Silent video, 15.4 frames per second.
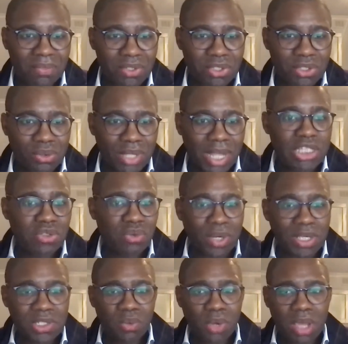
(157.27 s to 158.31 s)
So that's the
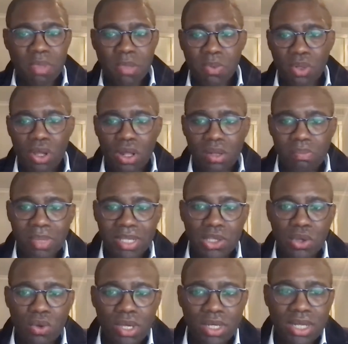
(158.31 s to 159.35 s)
reason why people call
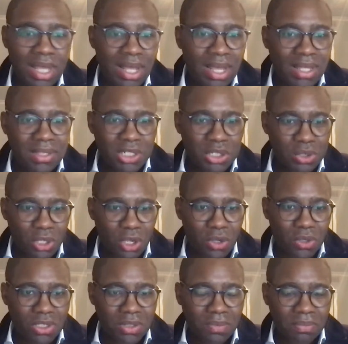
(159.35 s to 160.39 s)
Bitcoin digital
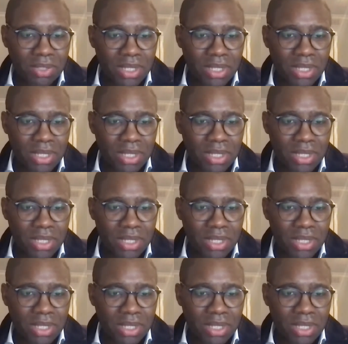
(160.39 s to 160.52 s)
gold.